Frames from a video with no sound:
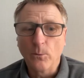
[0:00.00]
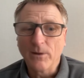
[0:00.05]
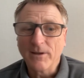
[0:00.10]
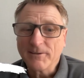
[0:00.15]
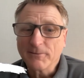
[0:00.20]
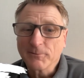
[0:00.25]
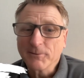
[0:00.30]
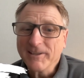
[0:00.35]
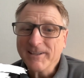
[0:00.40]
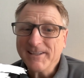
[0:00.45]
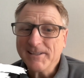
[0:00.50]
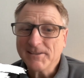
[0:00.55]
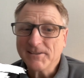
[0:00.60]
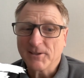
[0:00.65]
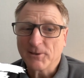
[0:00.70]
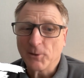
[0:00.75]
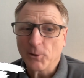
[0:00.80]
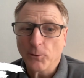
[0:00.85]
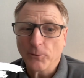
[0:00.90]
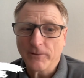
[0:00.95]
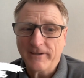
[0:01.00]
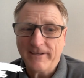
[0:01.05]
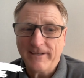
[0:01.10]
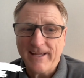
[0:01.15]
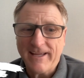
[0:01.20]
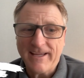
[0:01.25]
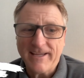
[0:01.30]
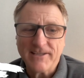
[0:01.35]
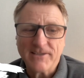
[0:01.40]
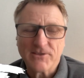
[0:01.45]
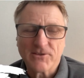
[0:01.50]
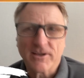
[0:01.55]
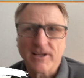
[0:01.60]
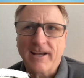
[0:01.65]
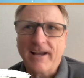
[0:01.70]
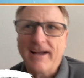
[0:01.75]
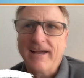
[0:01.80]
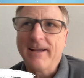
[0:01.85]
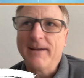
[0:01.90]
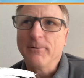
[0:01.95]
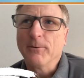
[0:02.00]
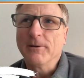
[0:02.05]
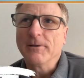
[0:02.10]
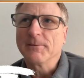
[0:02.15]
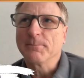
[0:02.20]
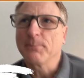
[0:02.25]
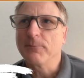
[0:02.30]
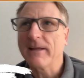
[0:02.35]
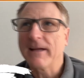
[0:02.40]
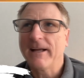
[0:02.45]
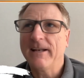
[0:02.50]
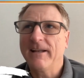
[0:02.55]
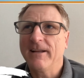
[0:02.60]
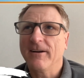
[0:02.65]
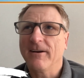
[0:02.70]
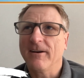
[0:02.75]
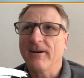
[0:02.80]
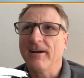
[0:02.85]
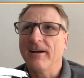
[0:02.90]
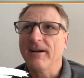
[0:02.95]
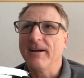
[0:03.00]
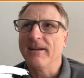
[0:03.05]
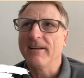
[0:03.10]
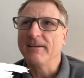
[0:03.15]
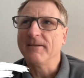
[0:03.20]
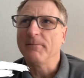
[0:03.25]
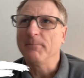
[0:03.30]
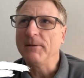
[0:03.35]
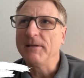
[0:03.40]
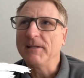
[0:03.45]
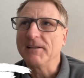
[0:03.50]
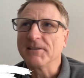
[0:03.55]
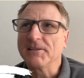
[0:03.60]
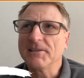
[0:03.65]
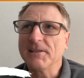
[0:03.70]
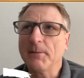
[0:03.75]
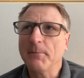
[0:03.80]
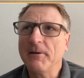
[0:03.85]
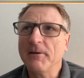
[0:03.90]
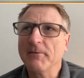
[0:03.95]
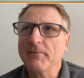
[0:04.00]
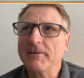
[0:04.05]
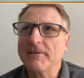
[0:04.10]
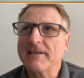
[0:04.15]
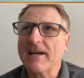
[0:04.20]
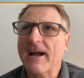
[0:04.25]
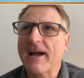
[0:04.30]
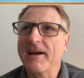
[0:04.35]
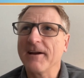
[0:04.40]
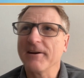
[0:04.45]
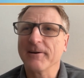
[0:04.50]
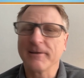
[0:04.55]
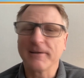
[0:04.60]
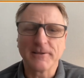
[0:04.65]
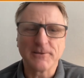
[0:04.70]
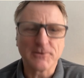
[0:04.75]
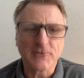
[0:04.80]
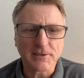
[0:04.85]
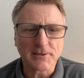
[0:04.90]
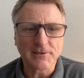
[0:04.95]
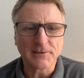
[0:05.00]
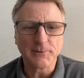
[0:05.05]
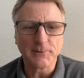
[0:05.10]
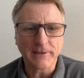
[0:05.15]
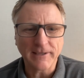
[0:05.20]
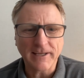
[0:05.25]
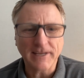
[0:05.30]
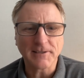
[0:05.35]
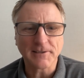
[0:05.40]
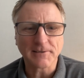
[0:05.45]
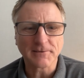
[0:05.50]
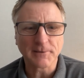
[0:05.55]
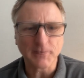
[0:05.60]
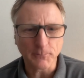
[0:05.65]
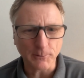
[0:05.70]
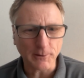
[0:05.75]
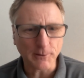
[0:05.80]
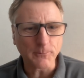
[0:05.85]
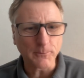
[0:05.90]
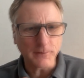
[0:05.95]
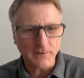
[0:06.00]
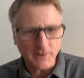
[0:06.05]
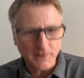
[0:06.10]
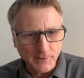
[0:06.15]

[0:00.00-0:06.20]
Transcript: Well, it really is a golden age. I was planning on being semi retired and just doing industry work with